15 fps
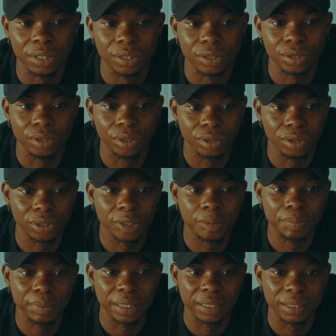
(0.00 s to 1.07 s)
so to
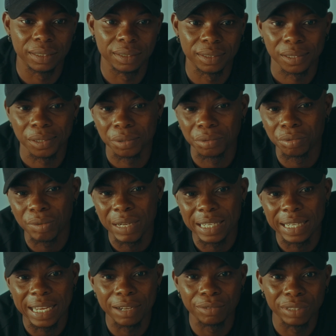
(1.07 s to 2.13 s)
speak. So we
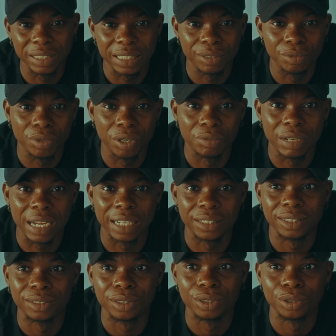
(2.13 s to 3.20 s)
went there, we did what we had
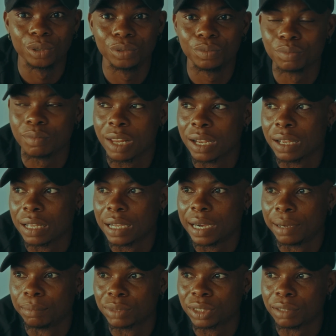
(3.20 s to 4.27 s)
to do.
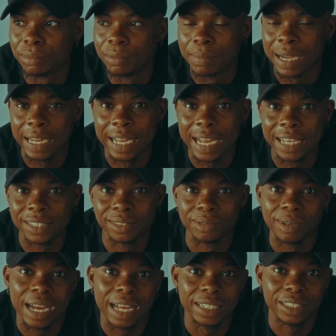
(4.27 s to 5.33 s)
Some of my guys
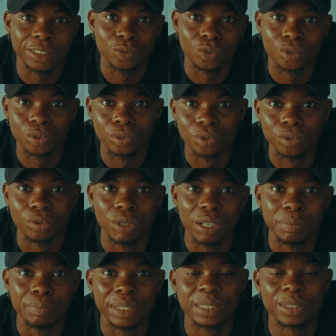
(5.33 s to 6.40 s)
ran into
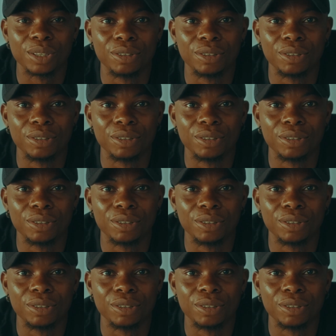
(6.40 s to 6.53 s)
a bit